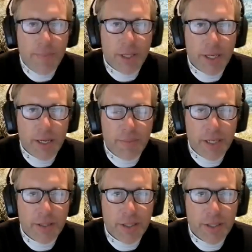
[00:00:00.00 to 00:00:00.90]
been thinking
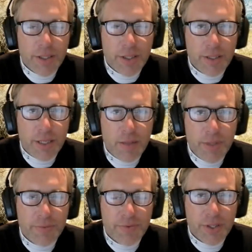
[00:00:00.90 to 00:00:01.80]
about this, and tell
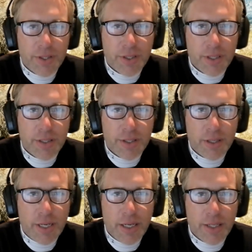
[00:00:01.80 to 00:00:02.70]
me if this is
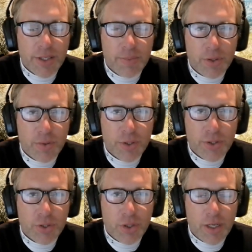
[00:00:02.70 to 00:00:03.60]
kind of similar to what
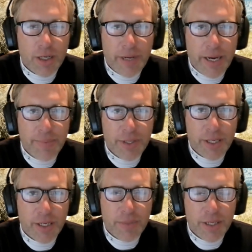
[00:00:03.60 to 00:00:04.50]
you're talking about. I've been
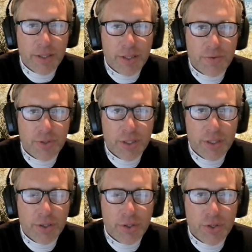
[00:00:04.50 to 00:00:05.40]
thinking about this for a year or